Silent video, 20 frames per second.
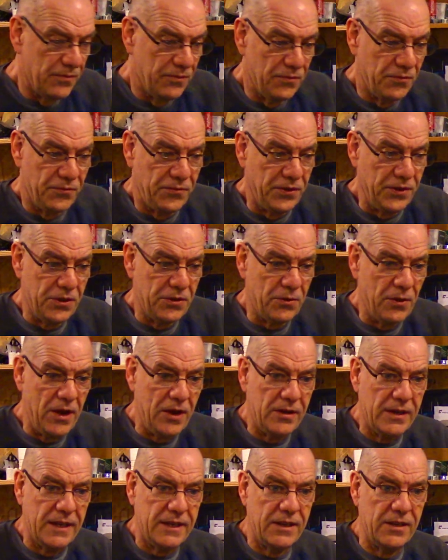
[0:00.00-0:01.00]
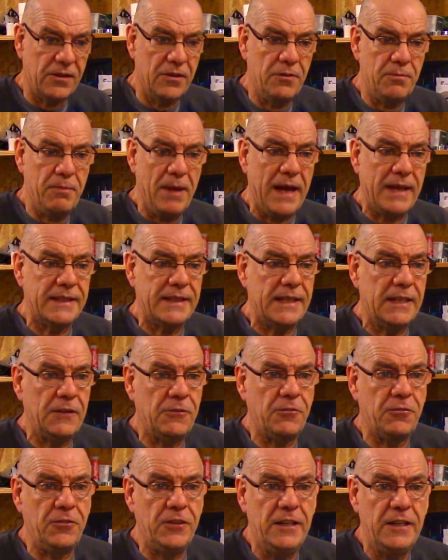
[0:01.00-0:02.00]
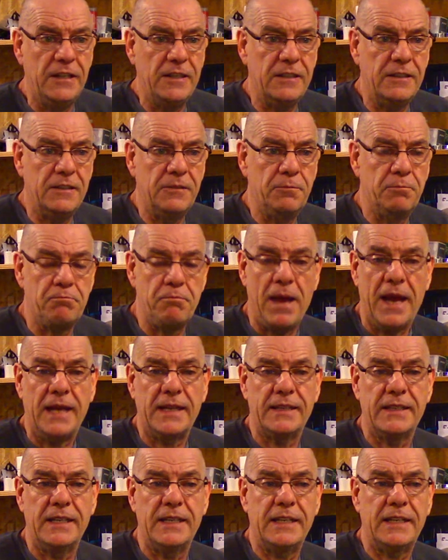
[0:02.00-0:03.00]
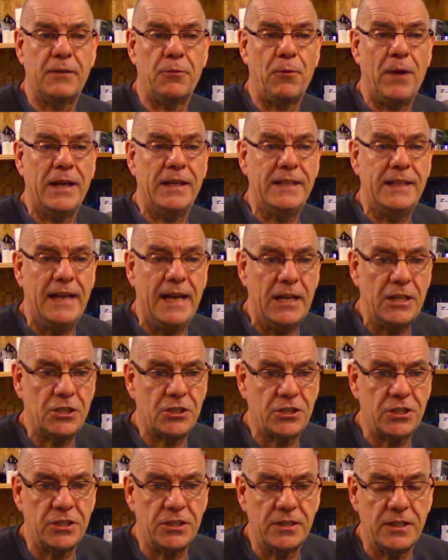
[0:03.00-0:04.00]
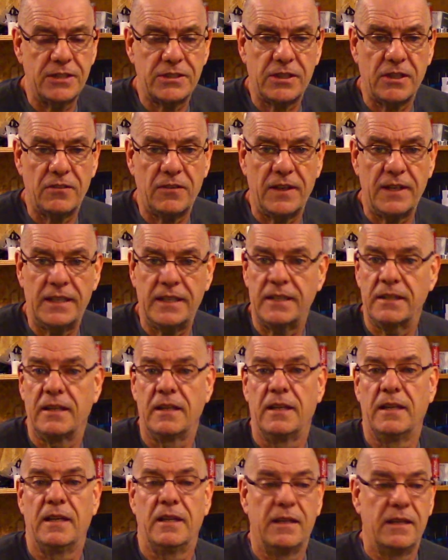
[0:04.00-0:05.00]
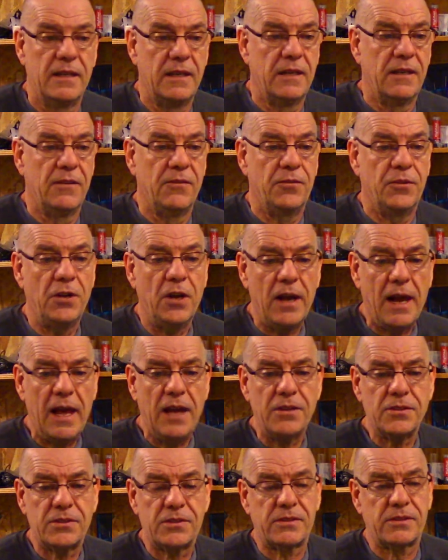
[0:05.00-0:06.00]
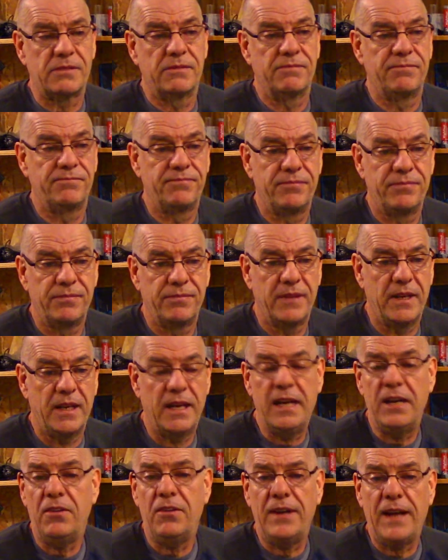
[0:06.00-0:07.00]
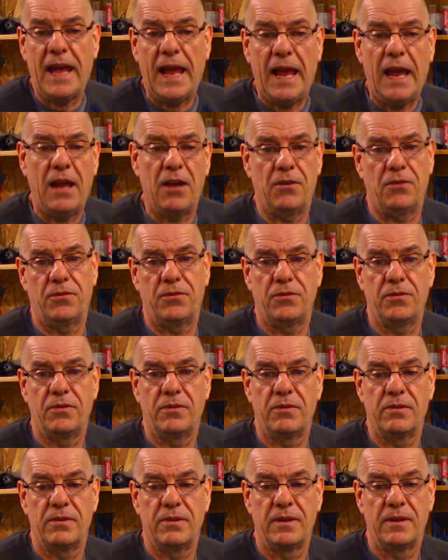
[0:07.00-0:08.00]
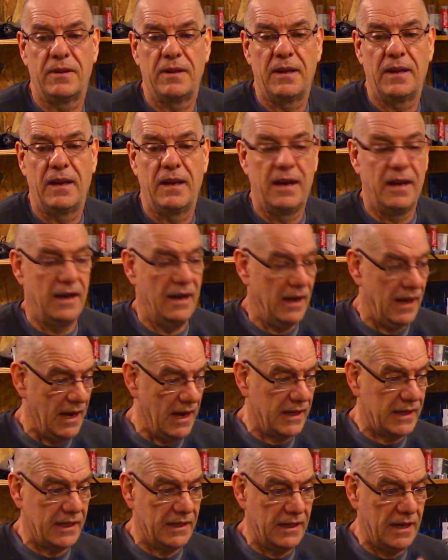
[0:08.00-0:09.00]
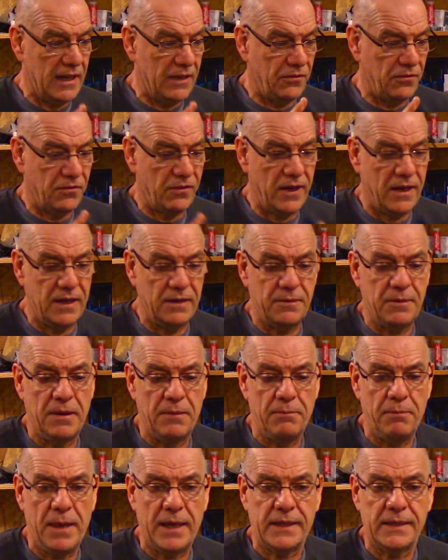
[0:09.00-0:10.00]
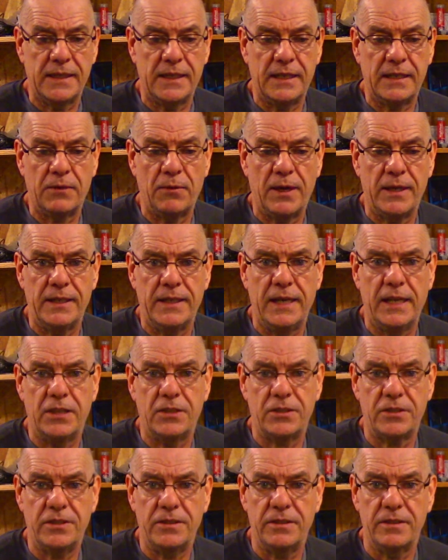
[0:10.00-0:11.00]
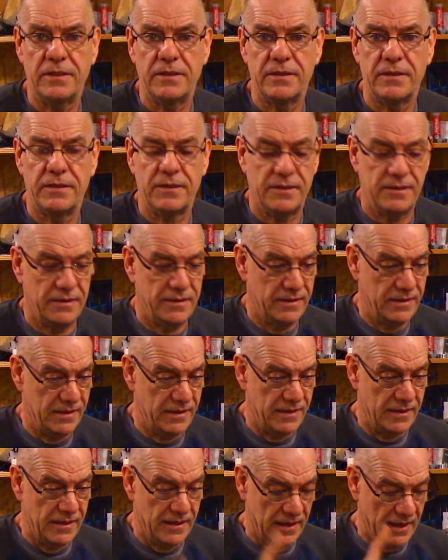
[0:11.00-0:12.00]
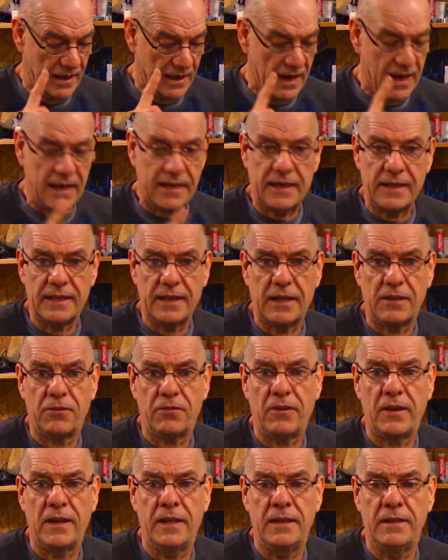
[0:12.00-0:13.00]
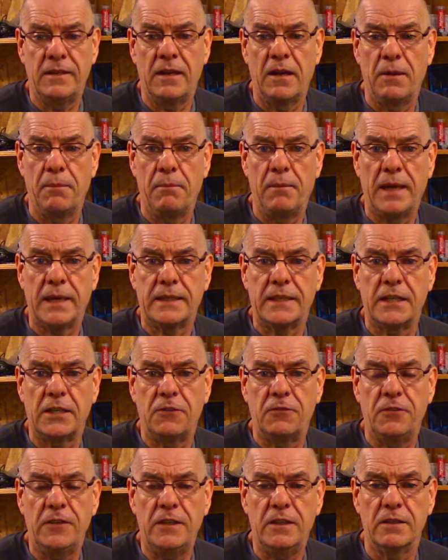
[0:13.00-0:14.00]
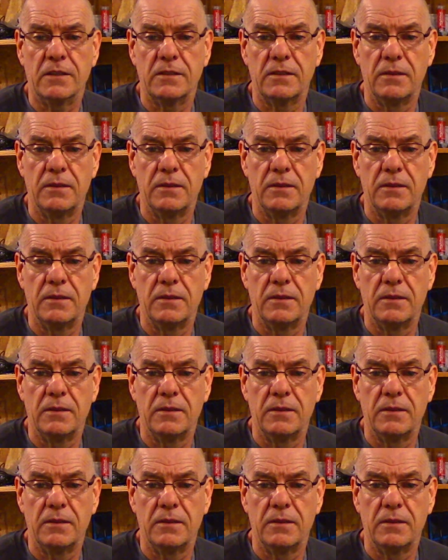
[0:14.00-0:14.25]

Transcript: figure out magnetic field, magnetic radiation and stuff like that. For the last year and a half, I cannot find magnetic radiation. I cannot find magnetic field